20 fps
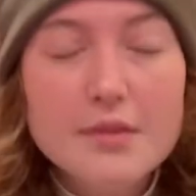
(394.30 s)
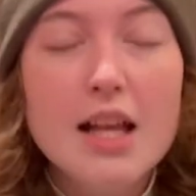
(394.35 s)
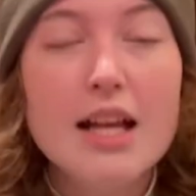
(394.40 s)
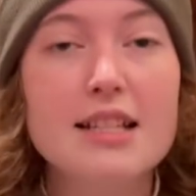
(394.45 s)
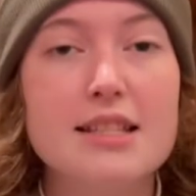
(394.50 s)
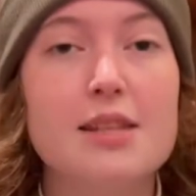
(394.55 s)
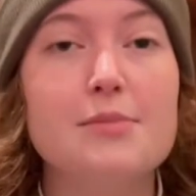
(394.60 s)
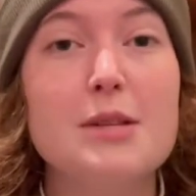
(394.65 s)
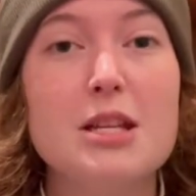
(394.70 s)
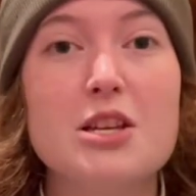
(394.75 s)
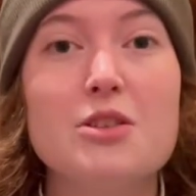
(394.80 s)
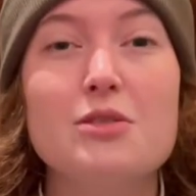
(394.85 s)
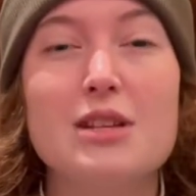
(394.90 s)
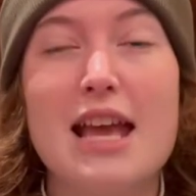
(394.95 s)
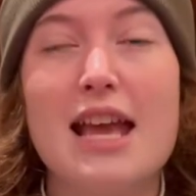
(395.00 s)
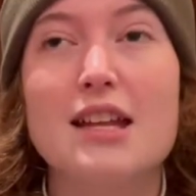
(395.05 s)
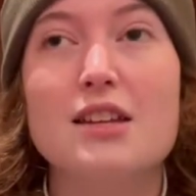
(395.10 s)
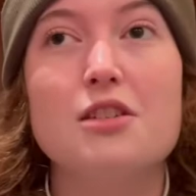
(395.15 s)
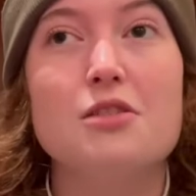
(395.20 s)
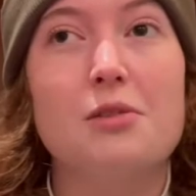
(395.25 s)
That's something you
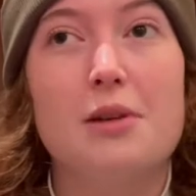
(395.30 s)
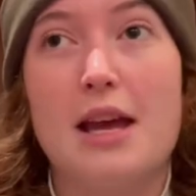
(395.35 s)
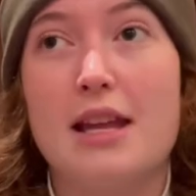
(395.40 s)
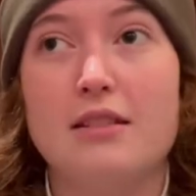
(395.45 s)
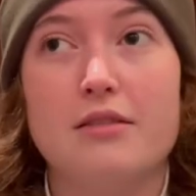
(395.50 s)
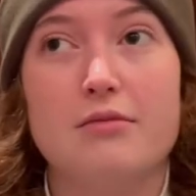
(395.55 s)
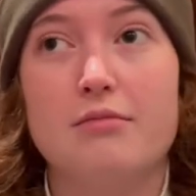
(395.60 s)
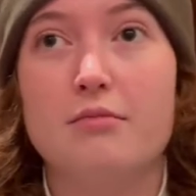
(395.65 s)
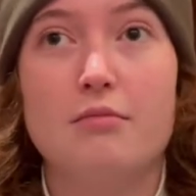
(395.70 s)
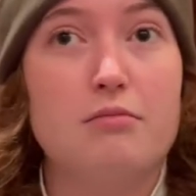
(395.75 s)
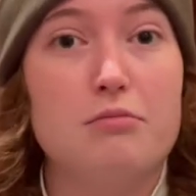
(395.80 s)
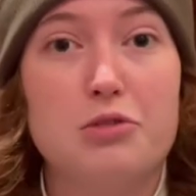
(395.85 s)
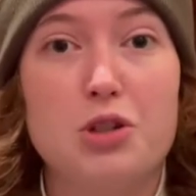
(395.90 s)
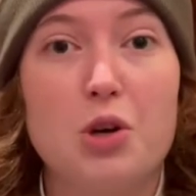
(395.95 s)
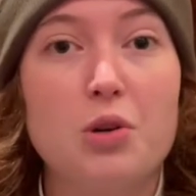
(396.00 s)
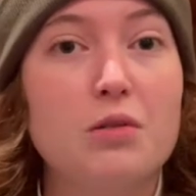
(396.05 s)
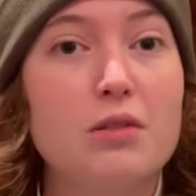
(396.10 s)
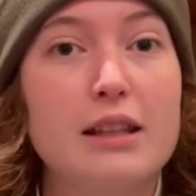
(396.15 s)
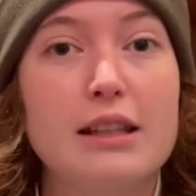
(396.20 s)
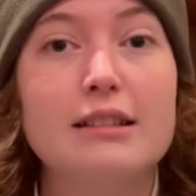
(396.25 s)
can do and
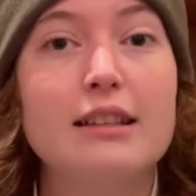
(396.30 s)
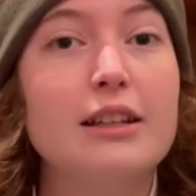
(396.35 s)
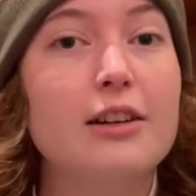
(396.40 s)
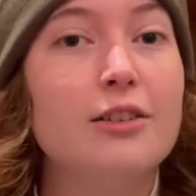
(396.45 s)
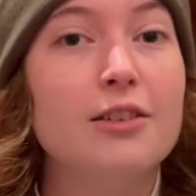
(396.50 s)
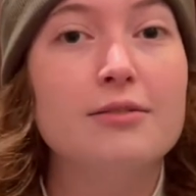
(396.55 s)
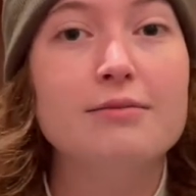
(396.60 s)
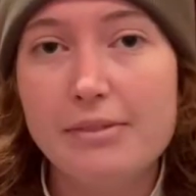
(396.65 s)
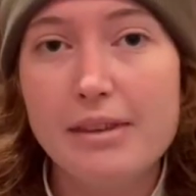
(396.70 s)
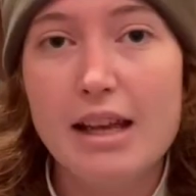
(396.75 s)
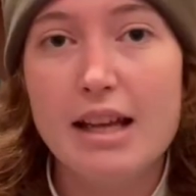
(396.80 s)
totally legal.